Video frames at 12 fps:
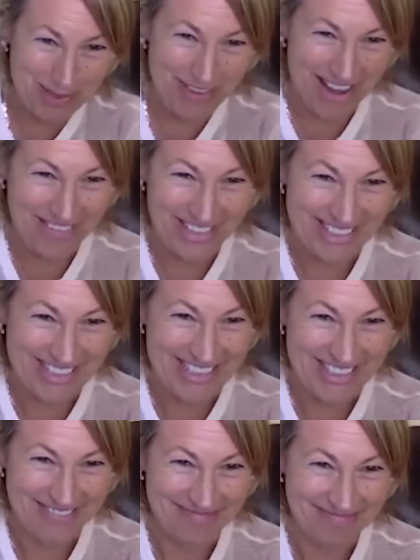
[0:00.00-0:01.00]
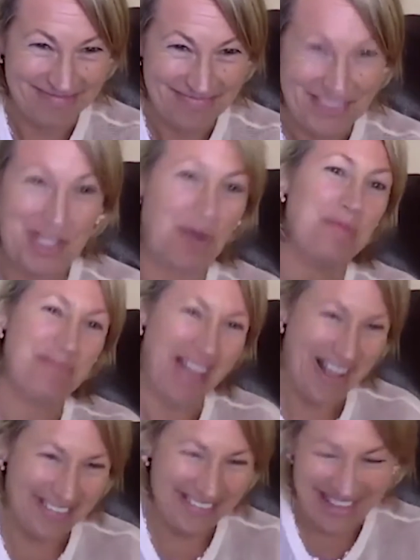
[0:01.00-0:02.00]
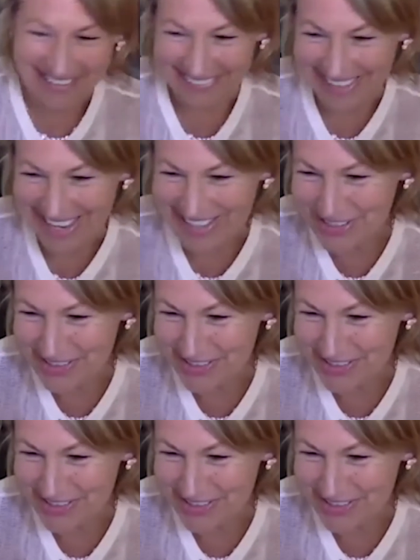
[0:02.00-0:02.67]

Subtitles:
advocacy. So I'll let you,